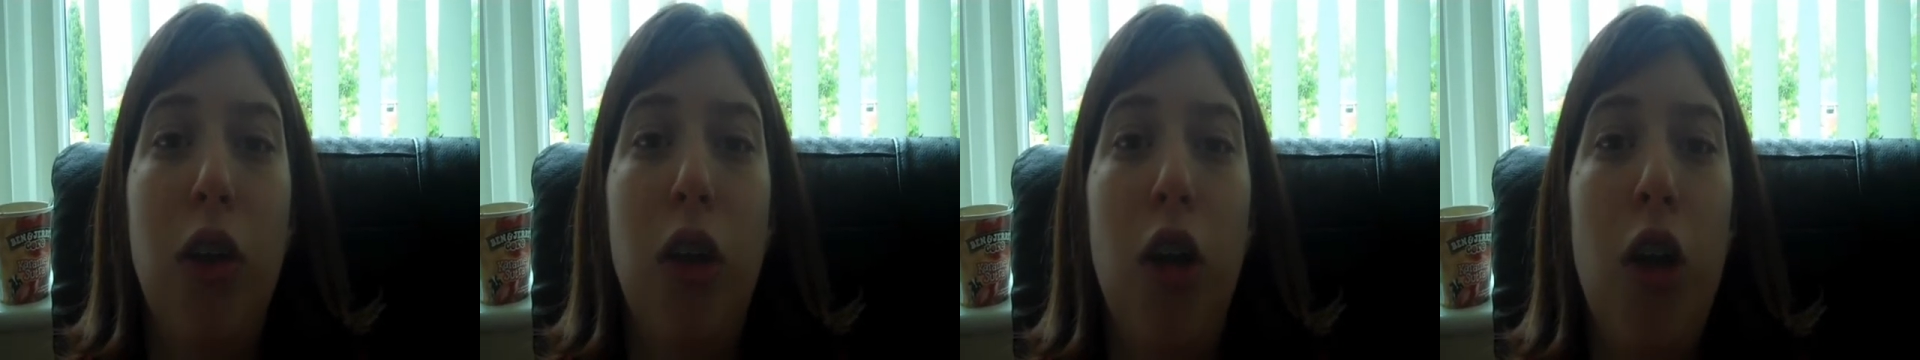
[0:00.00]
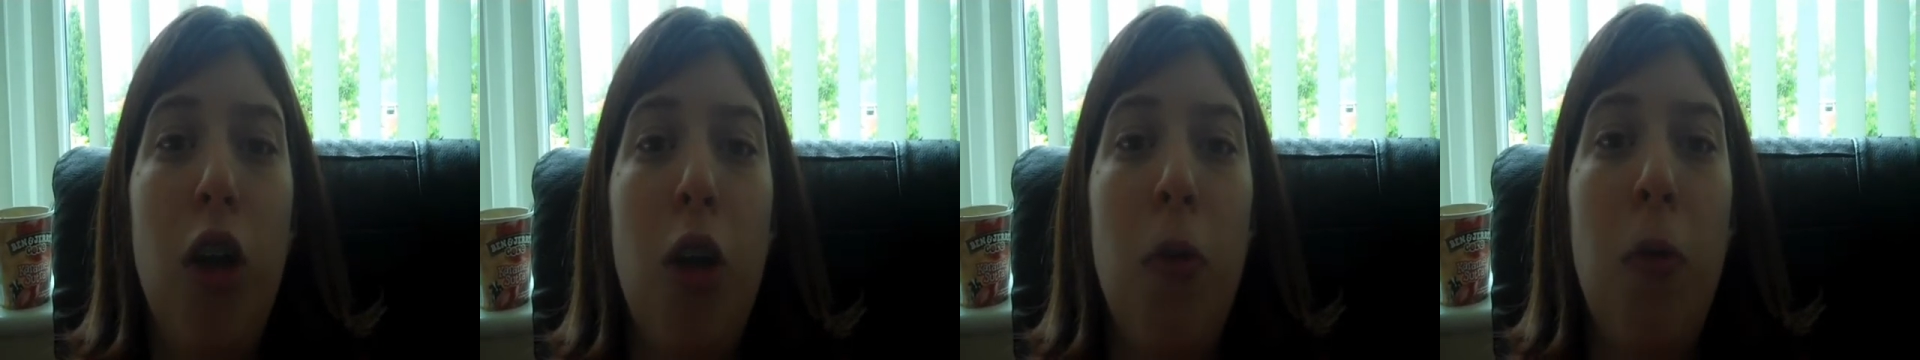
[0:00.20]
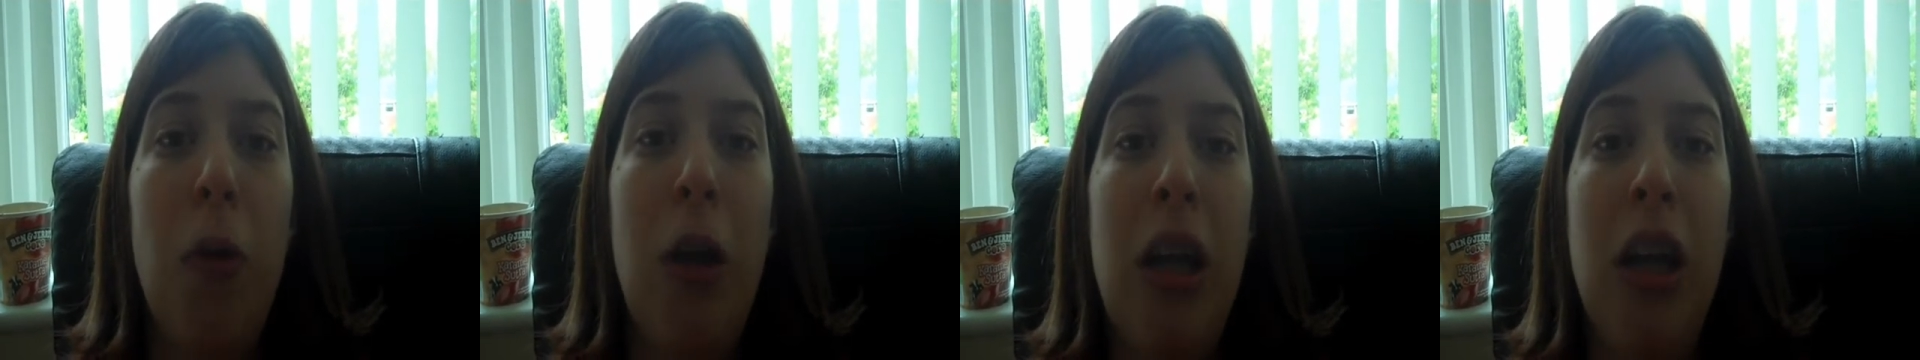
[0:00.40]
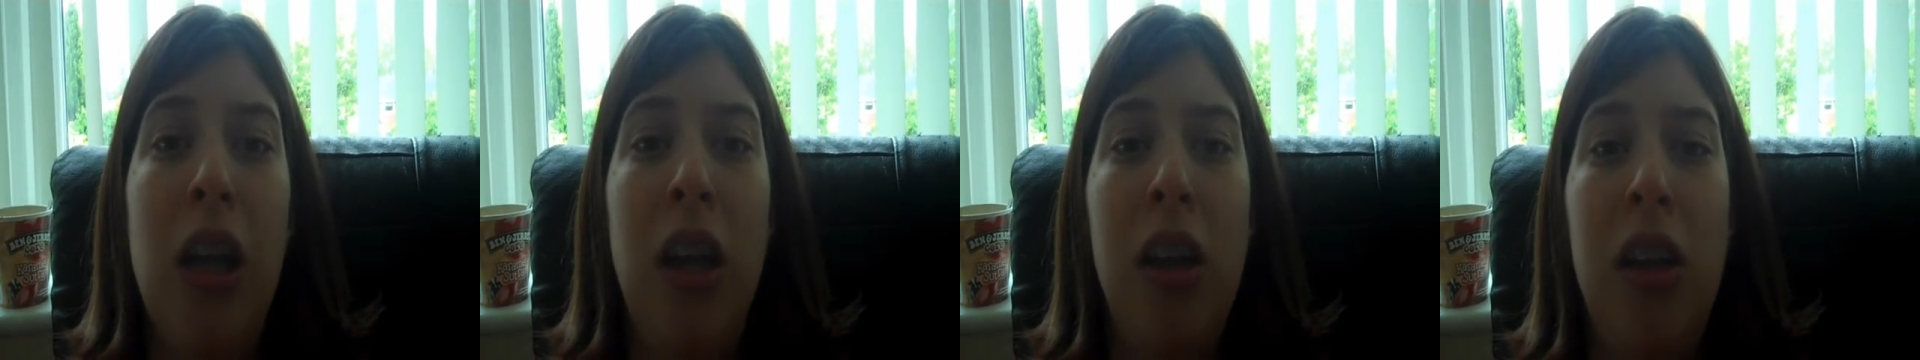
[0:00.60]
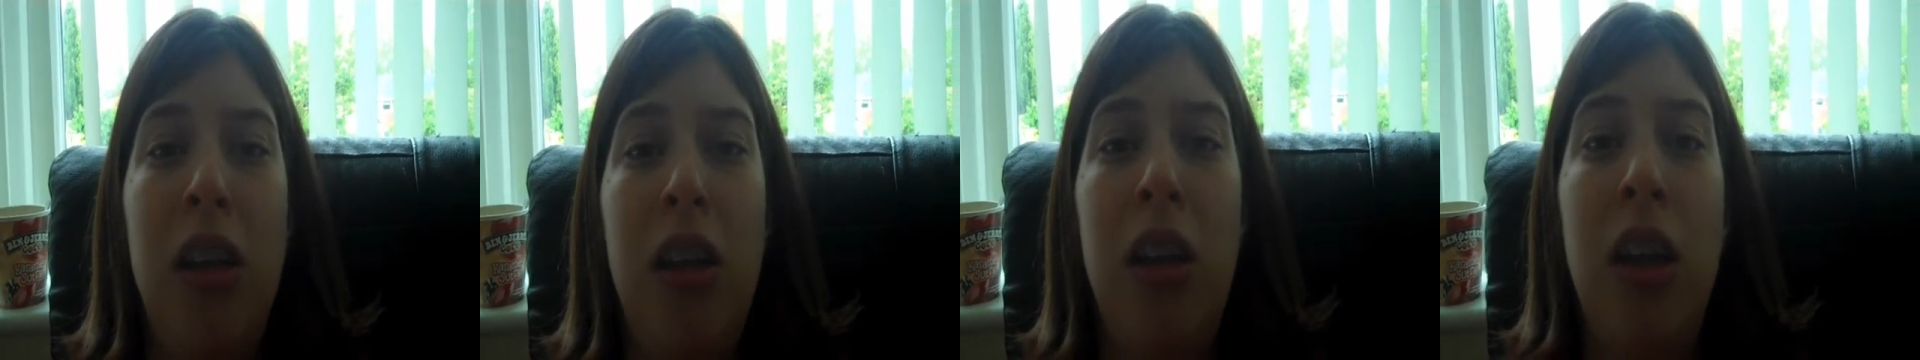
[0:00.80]
two
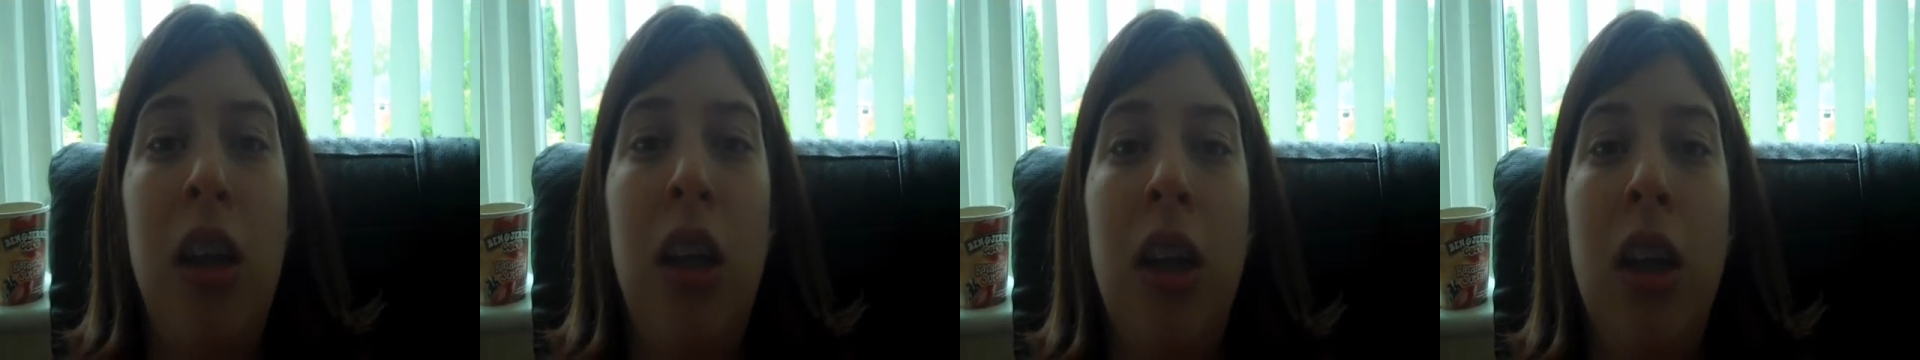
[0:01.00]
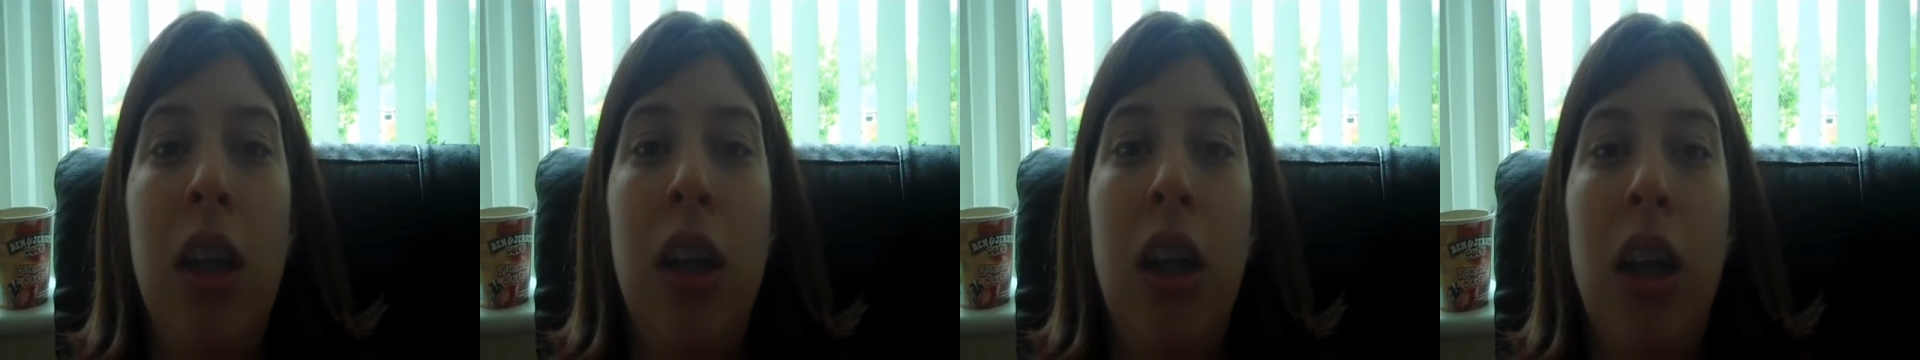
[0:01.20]
weeks